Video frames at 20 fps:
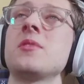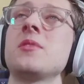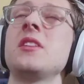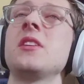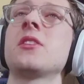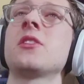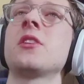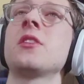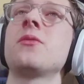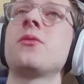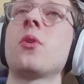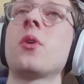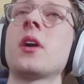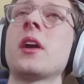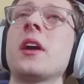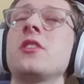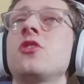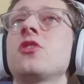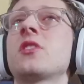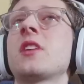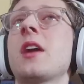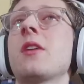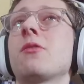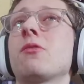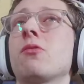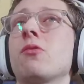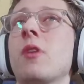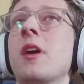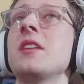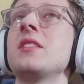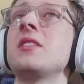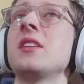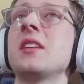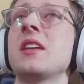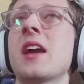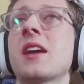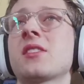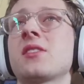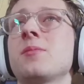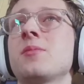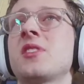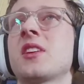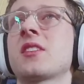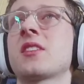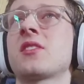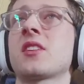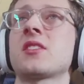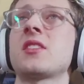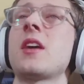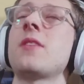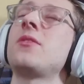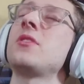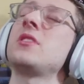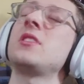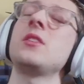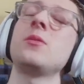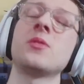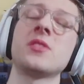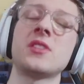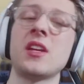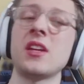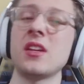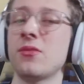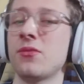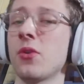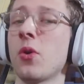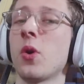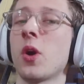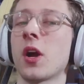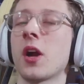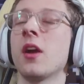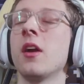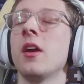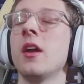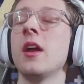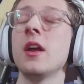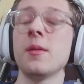and T34 and just get right to the XM66F and T110E4